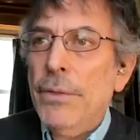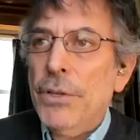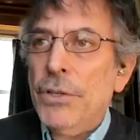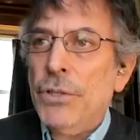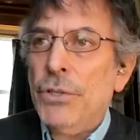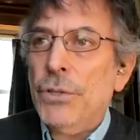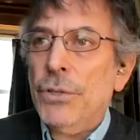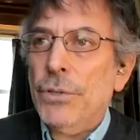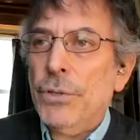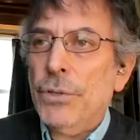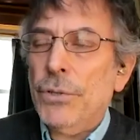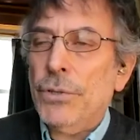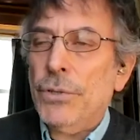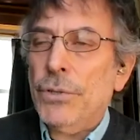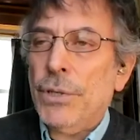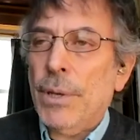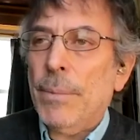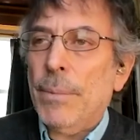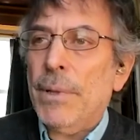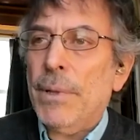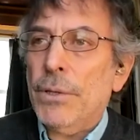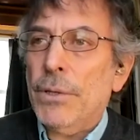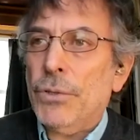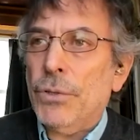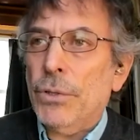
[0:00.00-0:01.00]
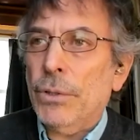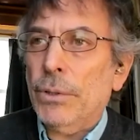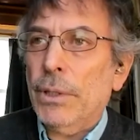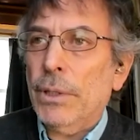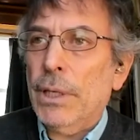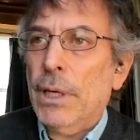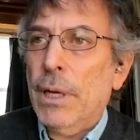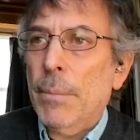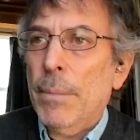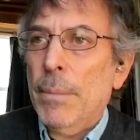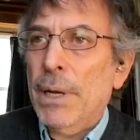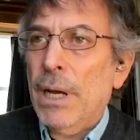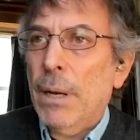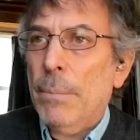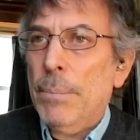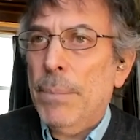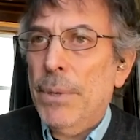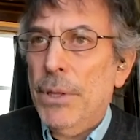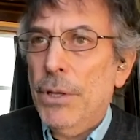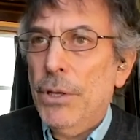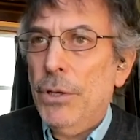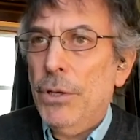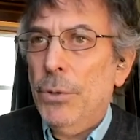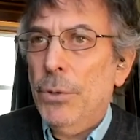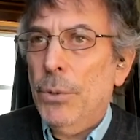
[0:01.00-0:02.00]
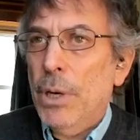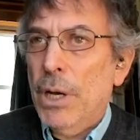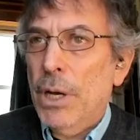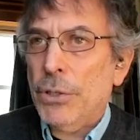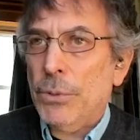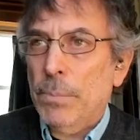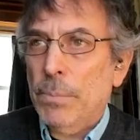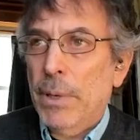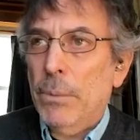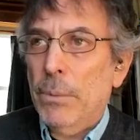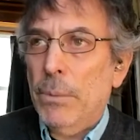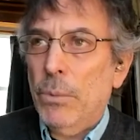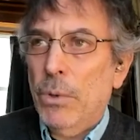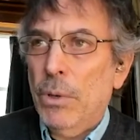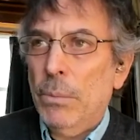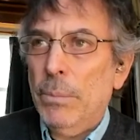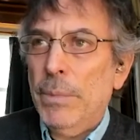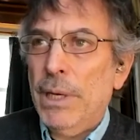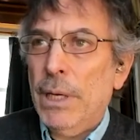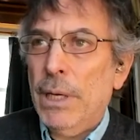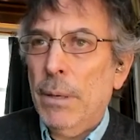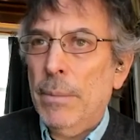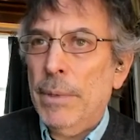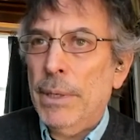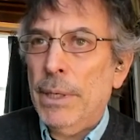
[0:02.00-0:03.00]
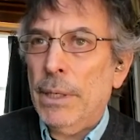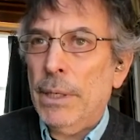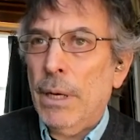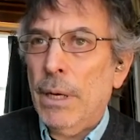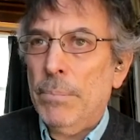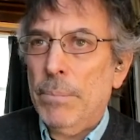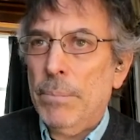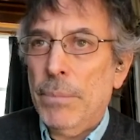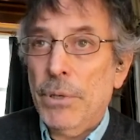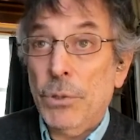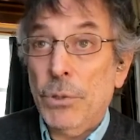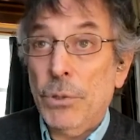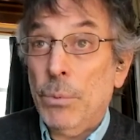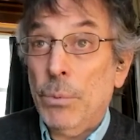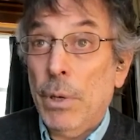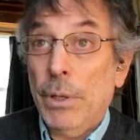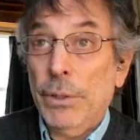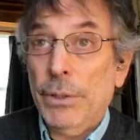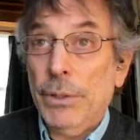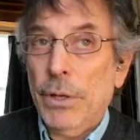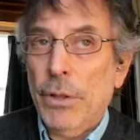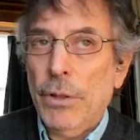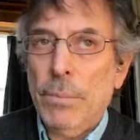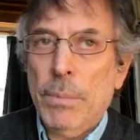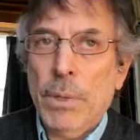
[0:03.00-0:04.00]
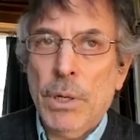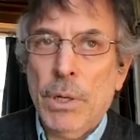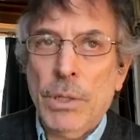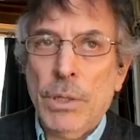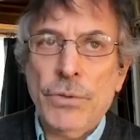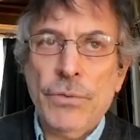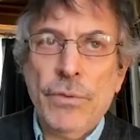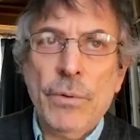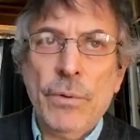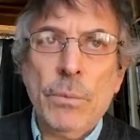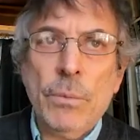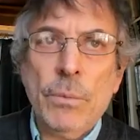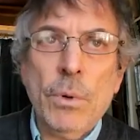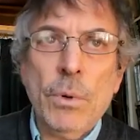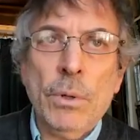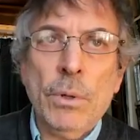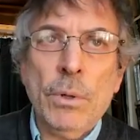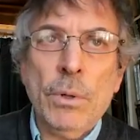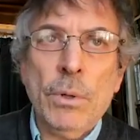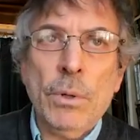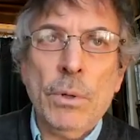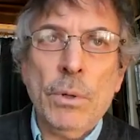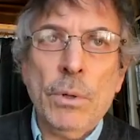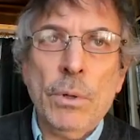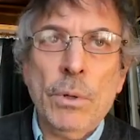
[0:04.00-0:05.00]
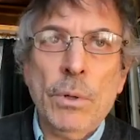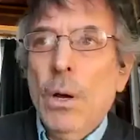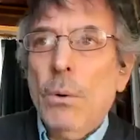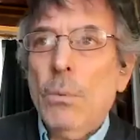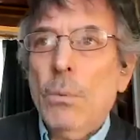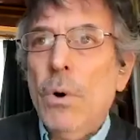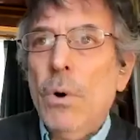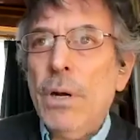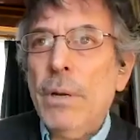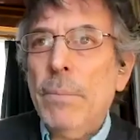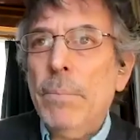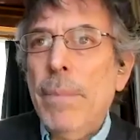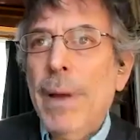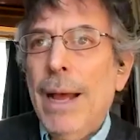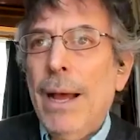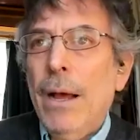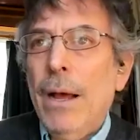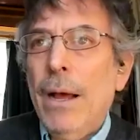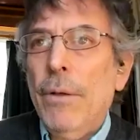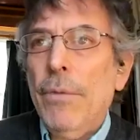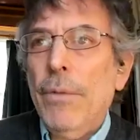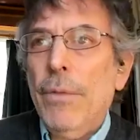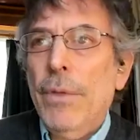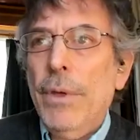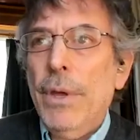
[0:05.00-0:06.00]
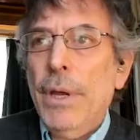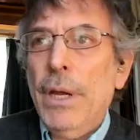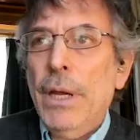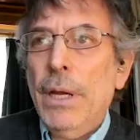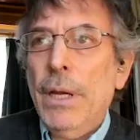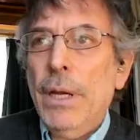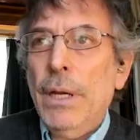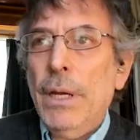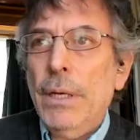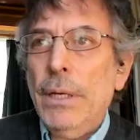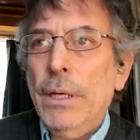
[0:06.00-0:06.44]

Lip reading: this is something that's certainly coming up in the US, but will be coming up as well in other parts of the world. What about do